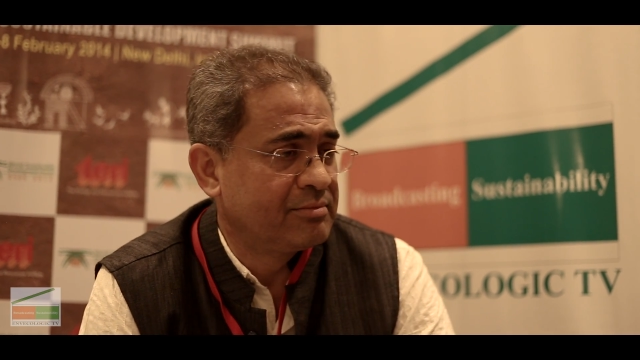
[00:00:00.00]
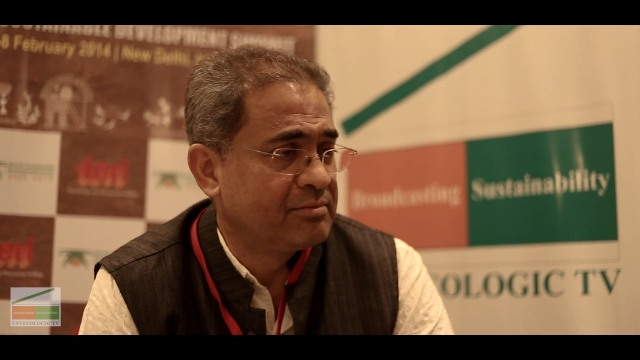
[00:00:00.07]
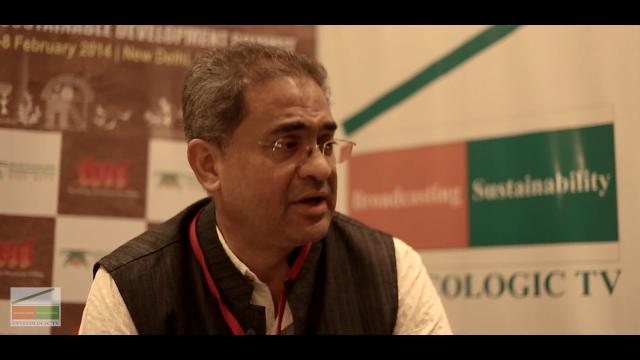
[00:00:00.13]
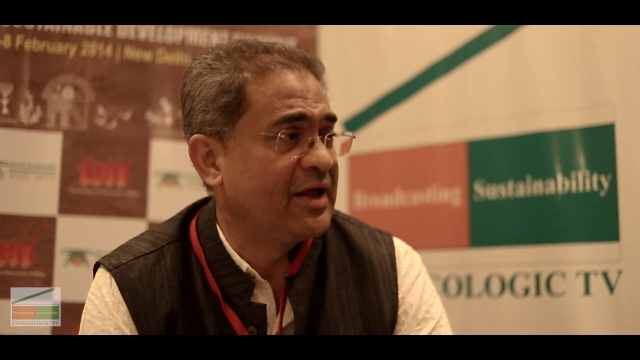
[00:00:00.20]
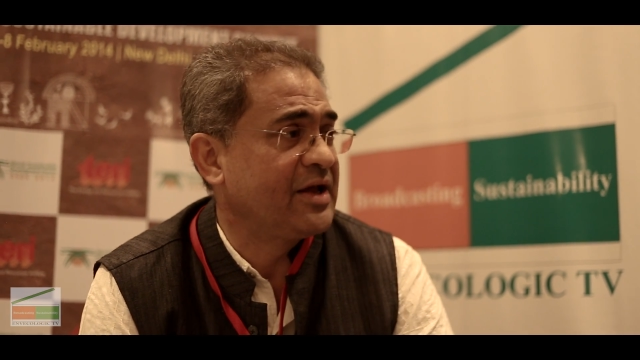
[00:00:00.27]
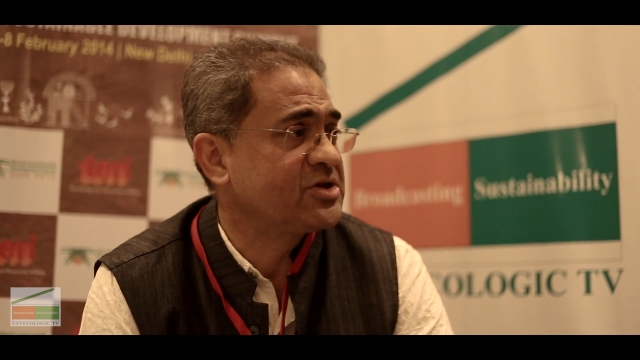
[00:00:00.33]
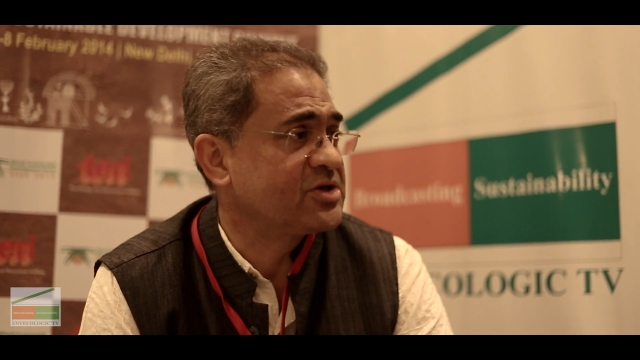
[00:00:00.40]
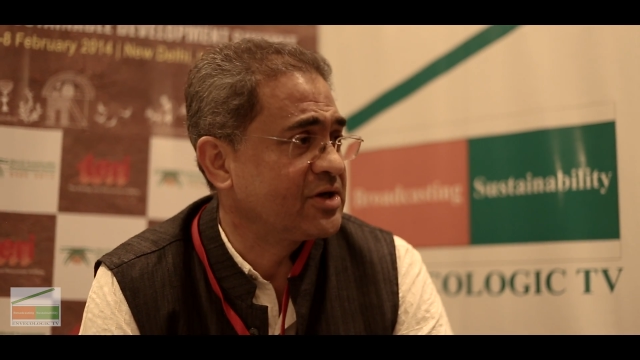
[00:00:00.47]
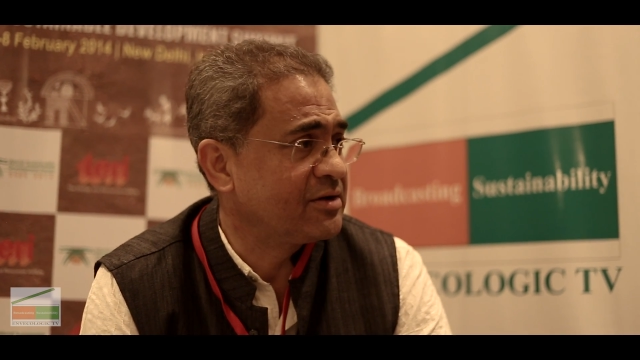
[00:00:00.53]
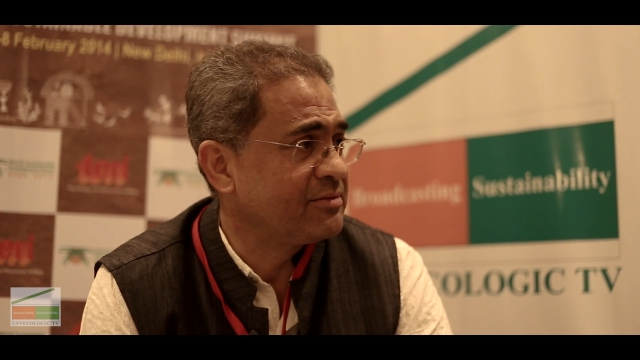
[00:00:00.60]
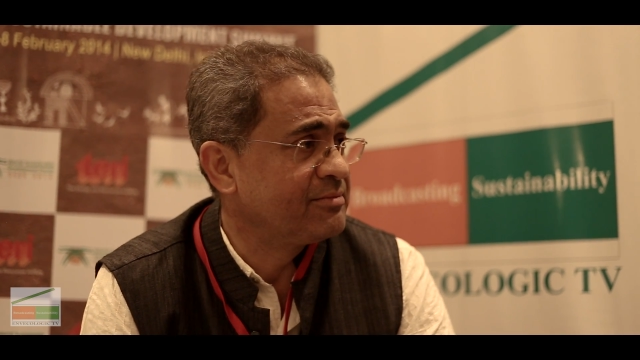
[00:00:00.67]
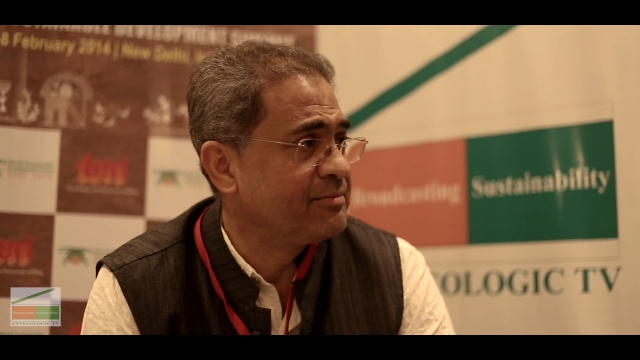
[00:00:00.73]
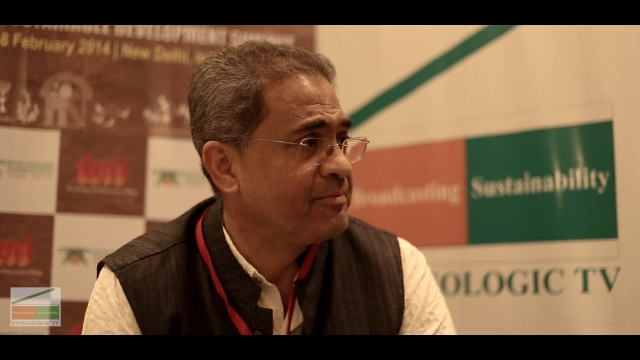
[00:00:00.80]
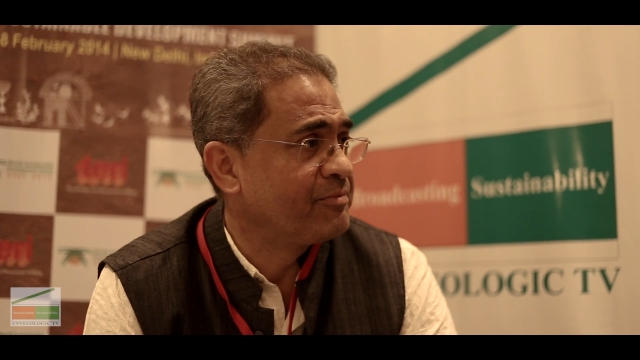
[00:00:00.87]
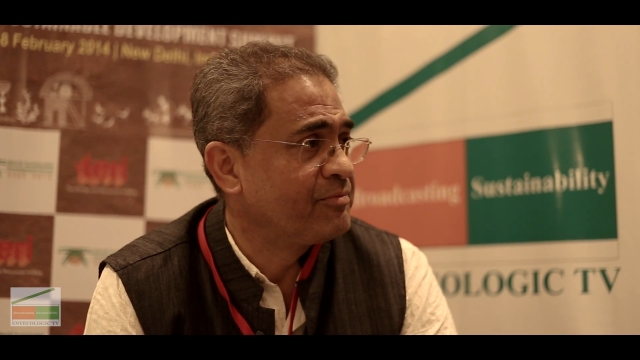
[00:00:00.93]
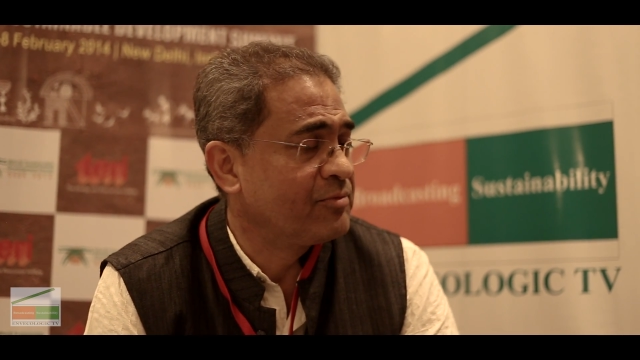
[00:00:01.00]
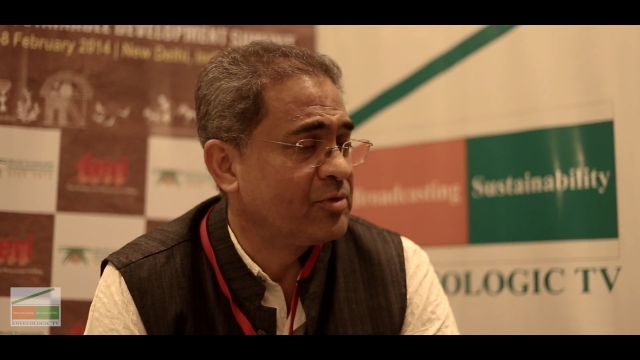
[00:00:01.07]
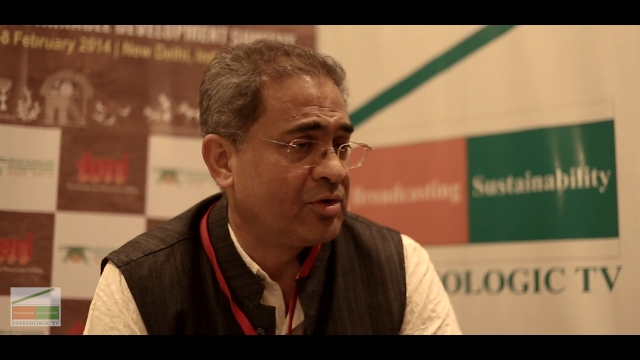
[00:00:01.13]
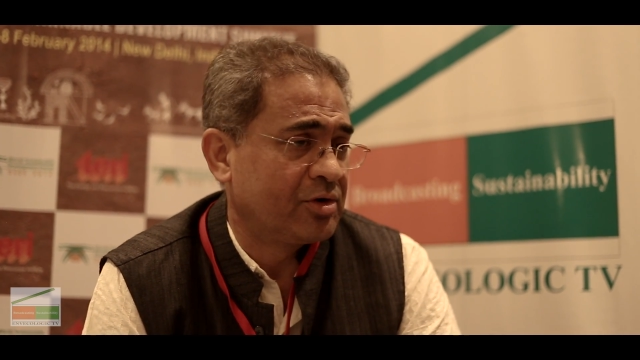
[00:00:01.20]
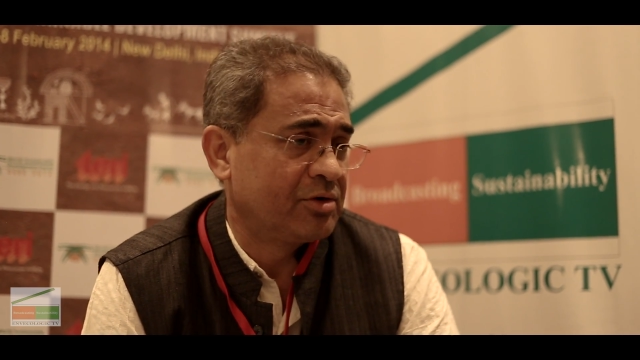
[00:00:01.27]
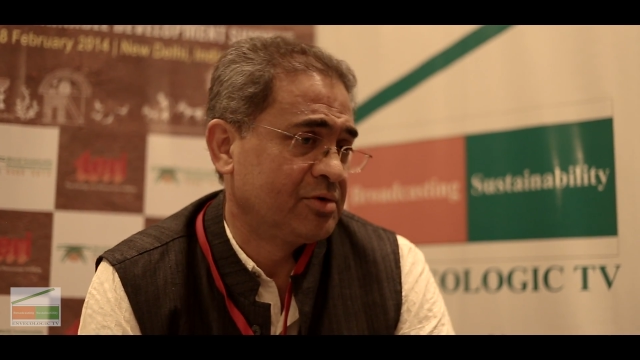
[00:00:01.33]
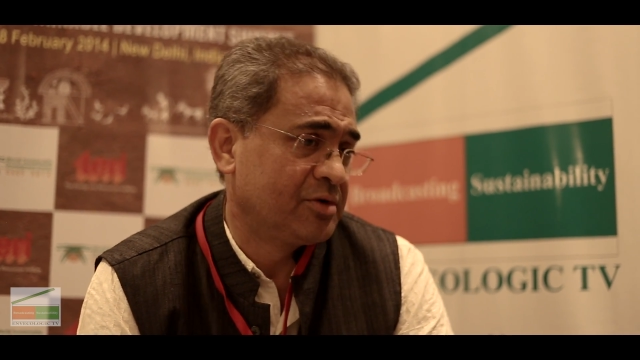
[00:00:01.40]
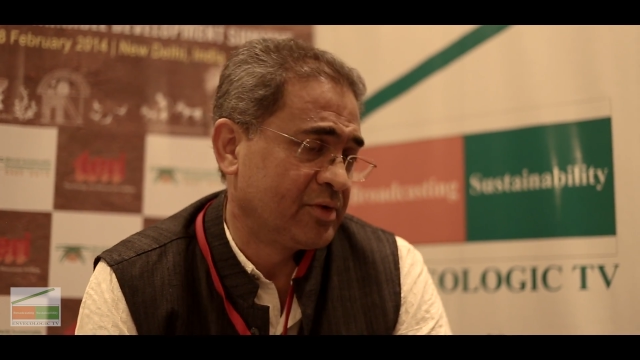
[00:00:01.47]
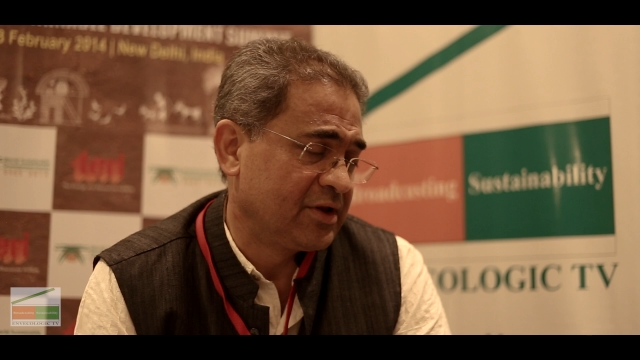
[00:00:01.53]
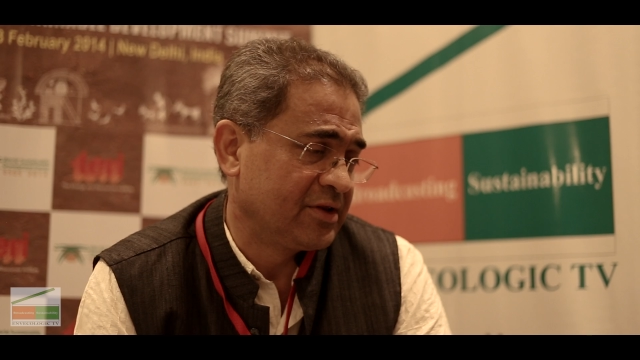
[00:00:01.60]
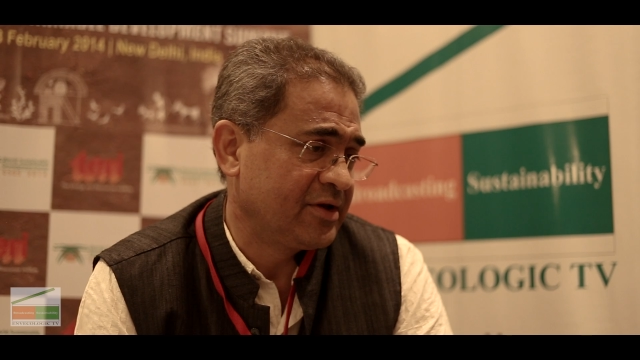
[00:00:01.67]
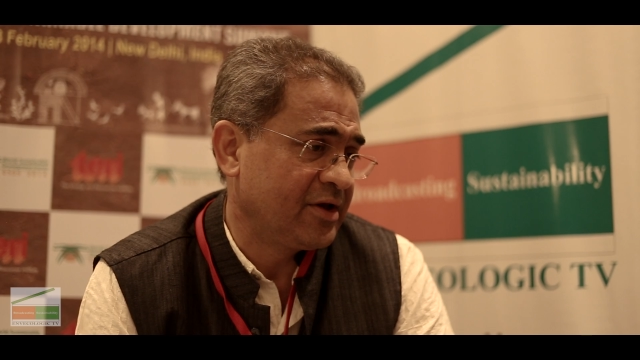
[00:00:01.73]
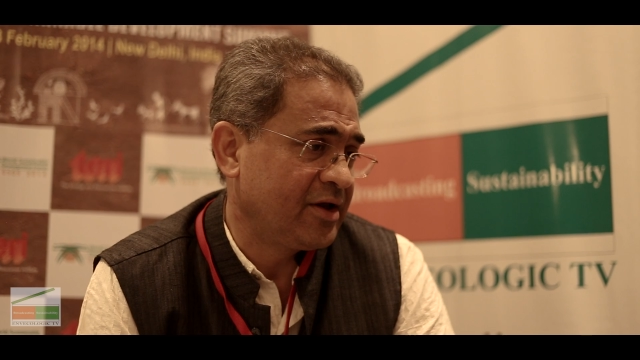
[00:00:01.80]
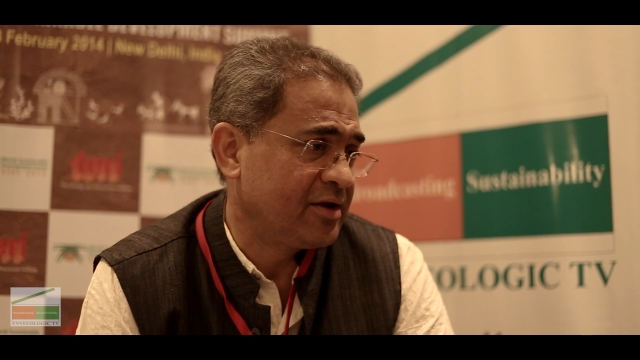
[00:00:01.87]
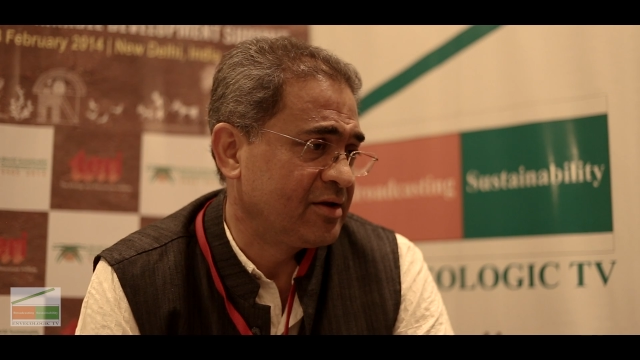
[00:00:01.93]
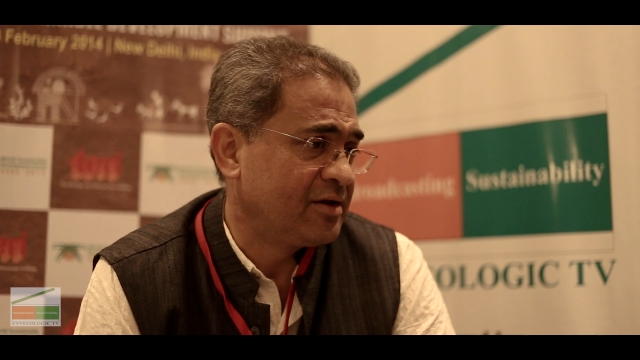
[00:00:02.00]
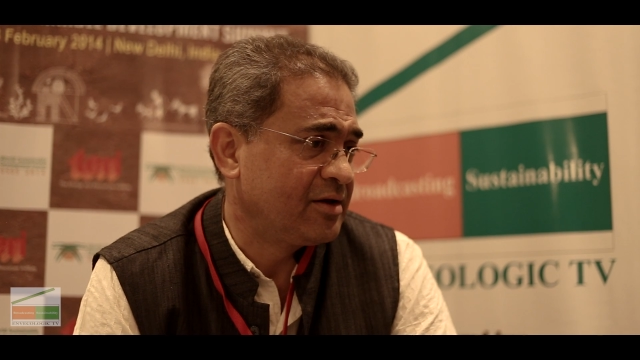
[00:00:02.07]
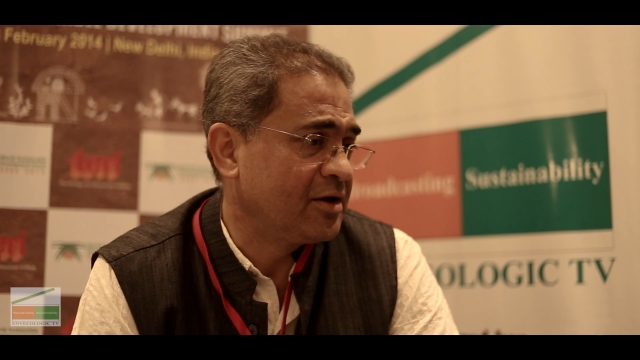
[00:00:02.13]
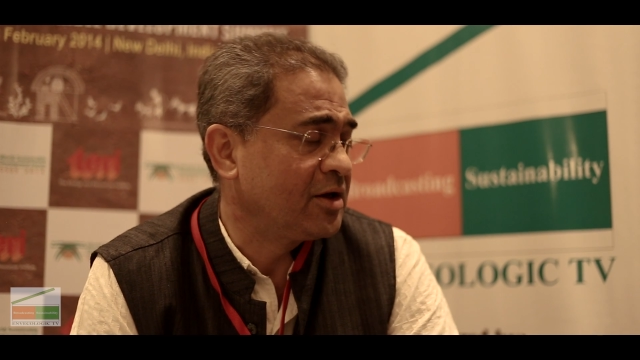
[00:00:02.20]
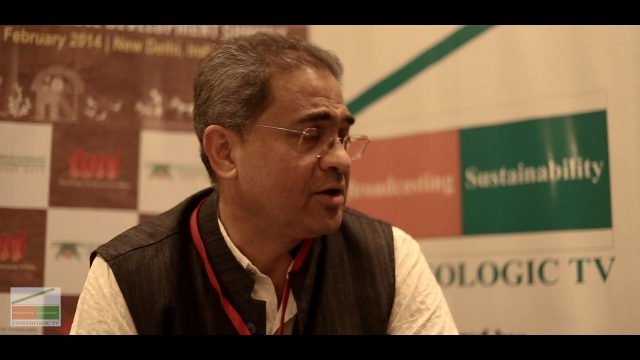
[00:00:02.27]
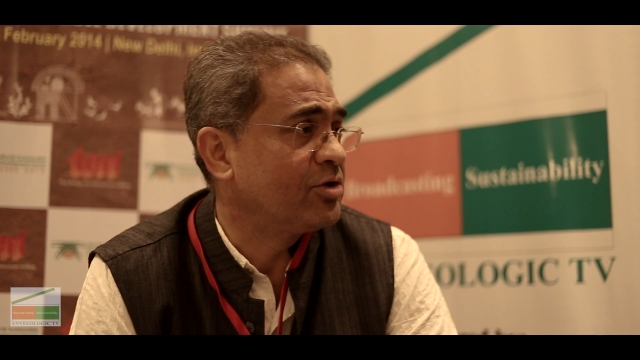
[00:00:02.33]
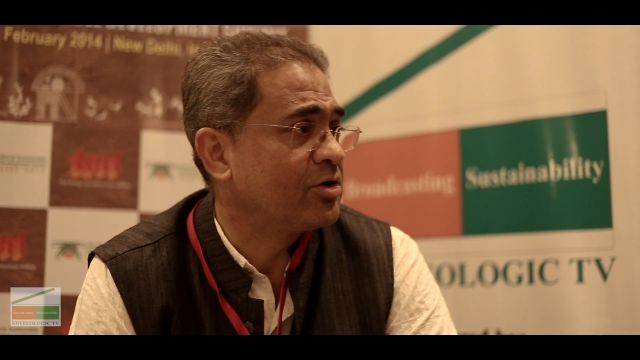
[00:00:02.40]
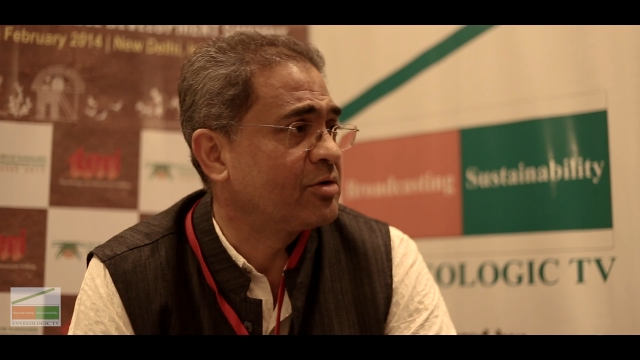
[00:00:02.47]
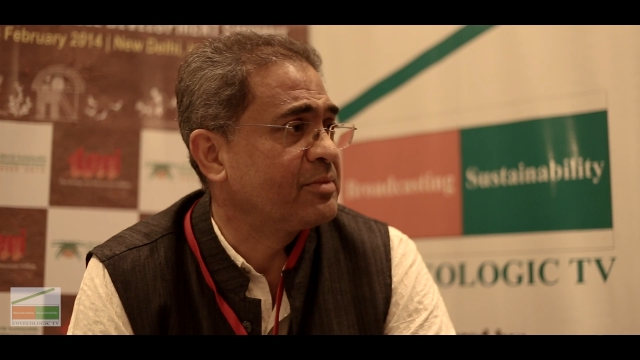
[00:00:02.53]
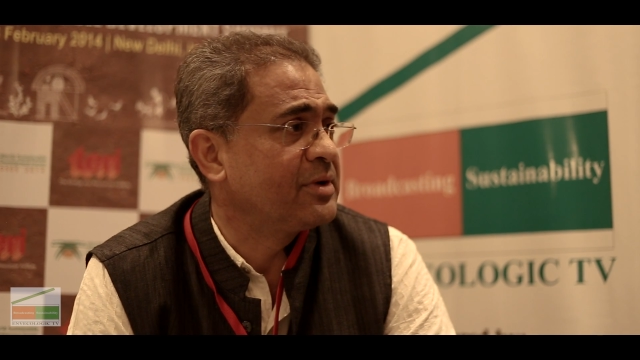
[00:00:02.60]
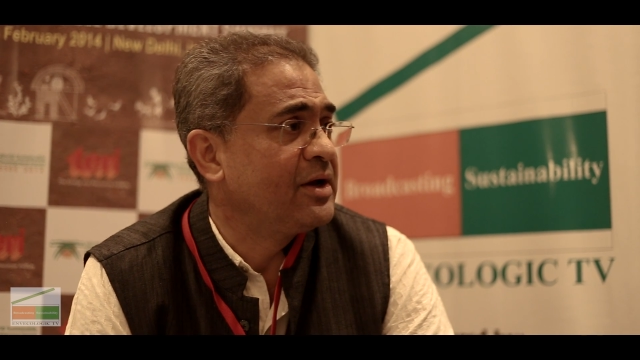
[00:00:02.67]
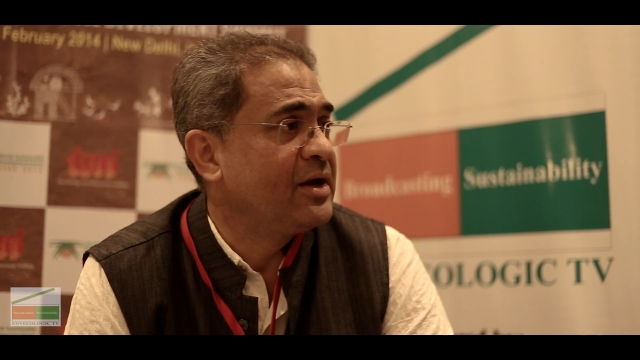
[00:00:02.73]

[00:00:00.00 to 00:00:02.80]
Malaysia or the wealthy in Europe